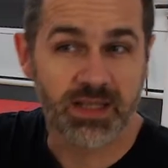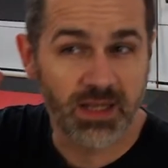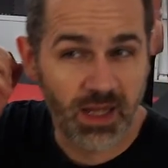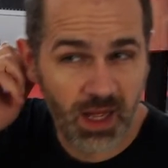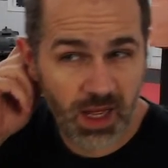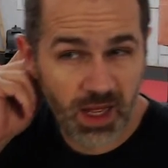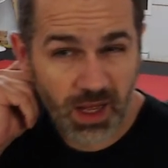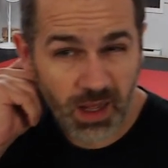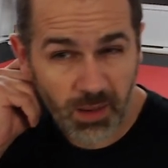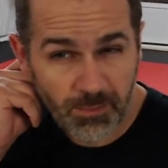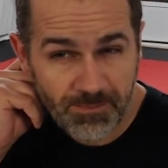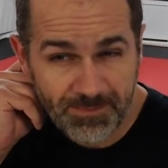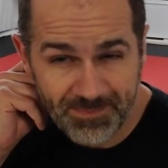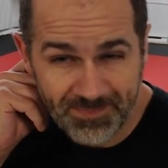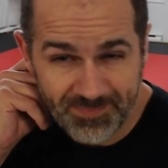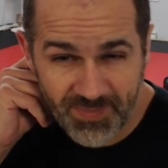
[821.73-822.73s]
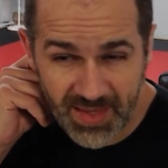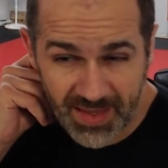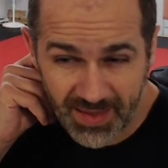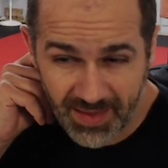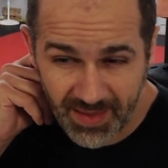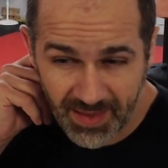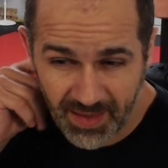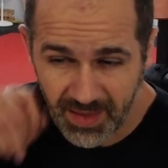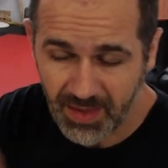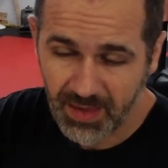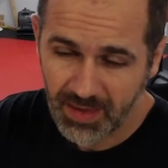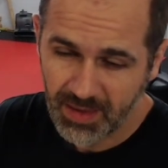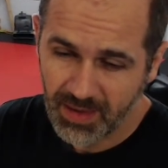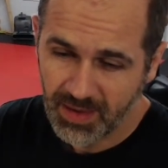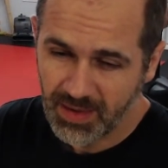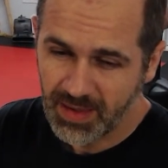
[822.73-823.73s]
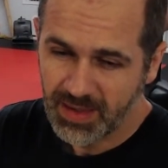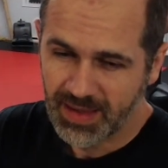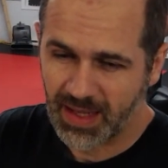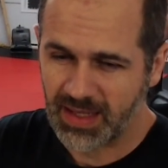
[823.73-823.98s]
That